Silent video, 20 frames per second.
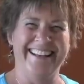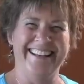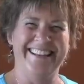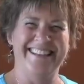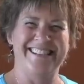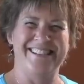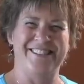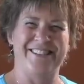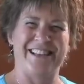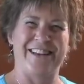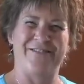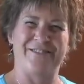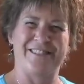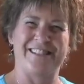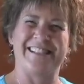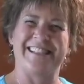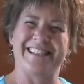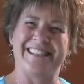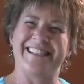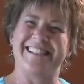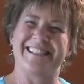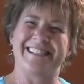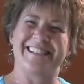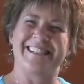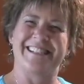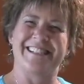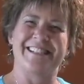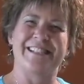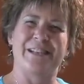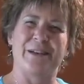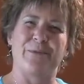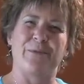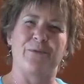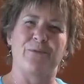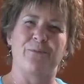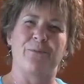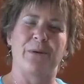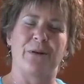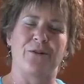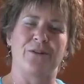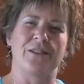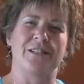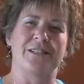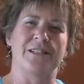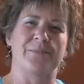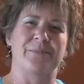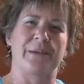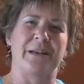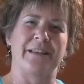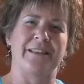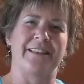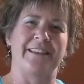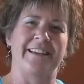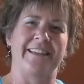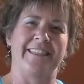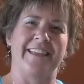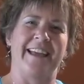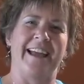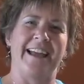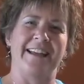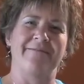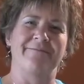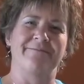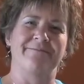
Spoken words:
So that was neat to see someone participate like that.